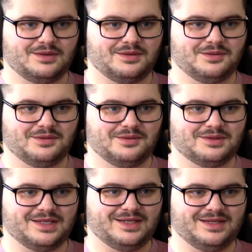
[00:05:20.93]

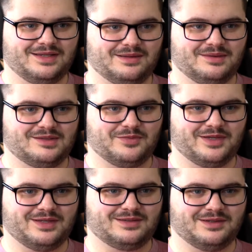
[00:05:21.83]
Okay, that was a
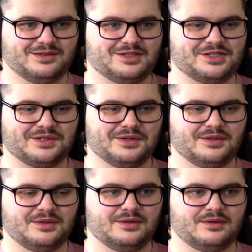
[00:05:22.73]
bit dodge.
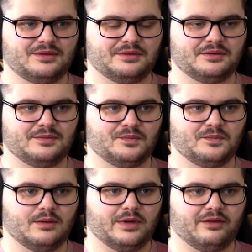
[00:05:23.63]

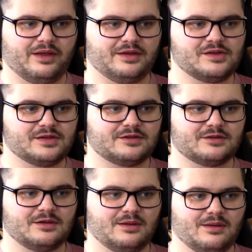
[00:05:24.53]
Wow, that
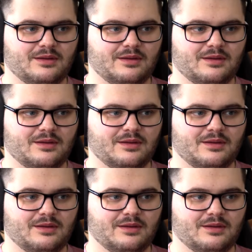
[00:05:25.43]
is